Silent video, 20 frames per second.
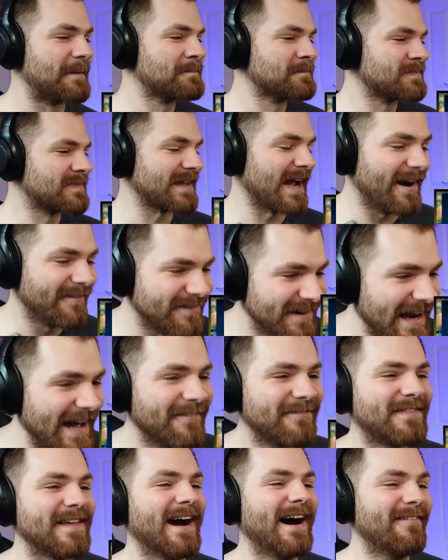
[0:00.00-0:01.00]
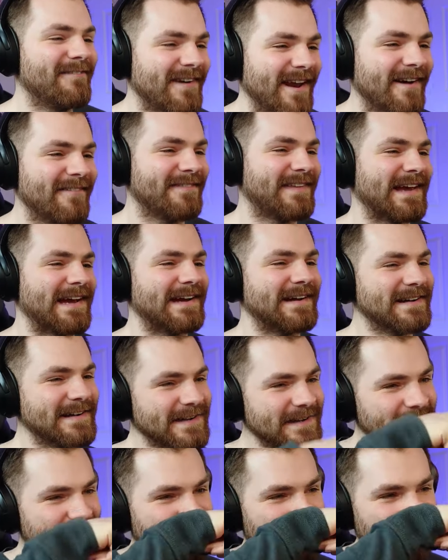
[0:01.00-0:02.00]
it. I've loved it. I've loved it.
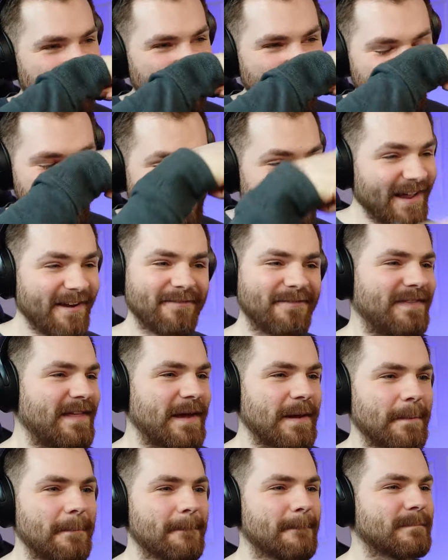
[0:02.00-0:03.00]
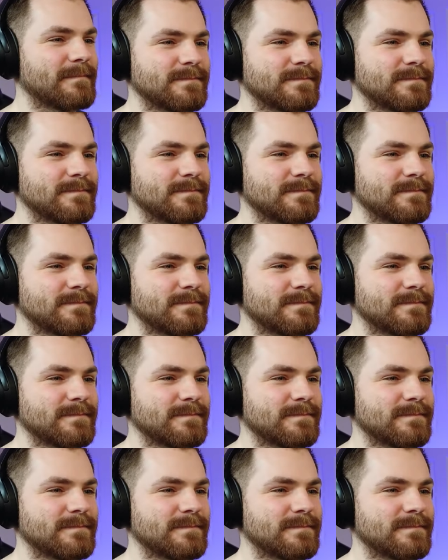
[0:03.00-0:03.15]
I've loved it.